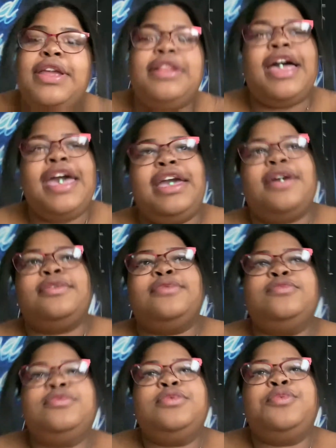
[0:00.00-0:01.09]
like
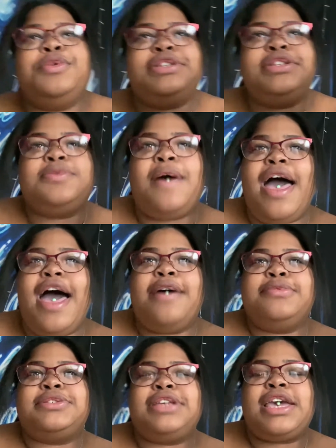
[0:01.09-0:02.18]
which is why i
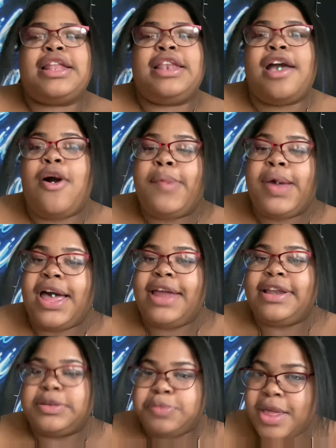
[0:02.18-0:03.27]
was thinking like oh my god
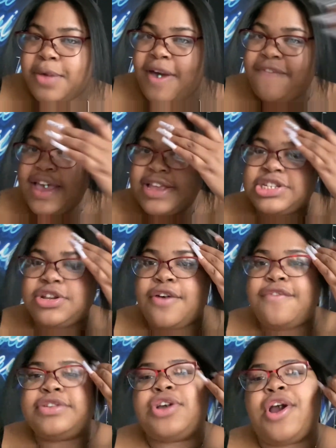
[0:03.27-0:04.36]
that's probably why fashion
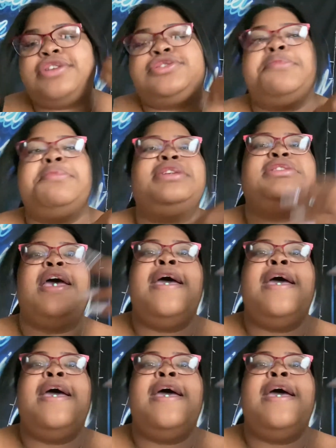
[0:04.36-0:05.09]
nova charged so much